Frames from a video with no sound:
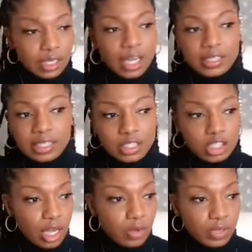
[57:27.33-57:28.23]
I see
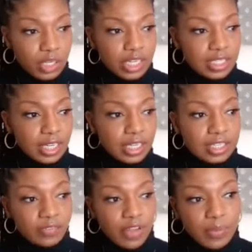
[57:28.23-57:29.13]
childhood. It's like
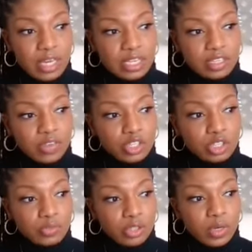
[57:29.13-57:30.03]
as if I'm in this
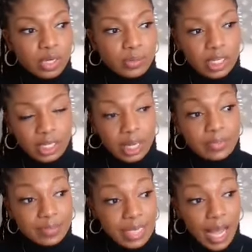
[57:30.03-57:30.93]
vision of you and I'm looking,
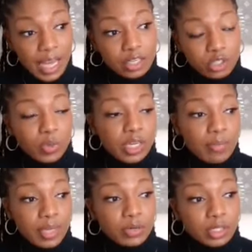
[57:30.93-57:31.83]
I'm behind you in the
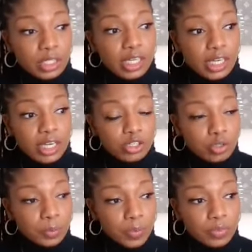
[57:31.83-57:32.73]
mirror looking at you.